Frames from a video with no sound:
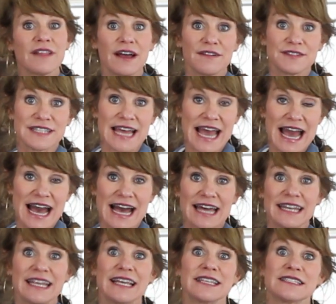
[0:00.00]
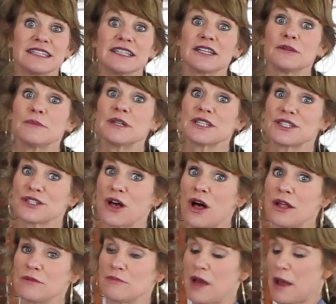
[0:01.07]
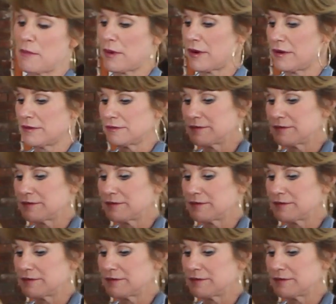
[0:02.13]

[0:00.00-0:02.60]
left to add is a little bit of salt and pepper.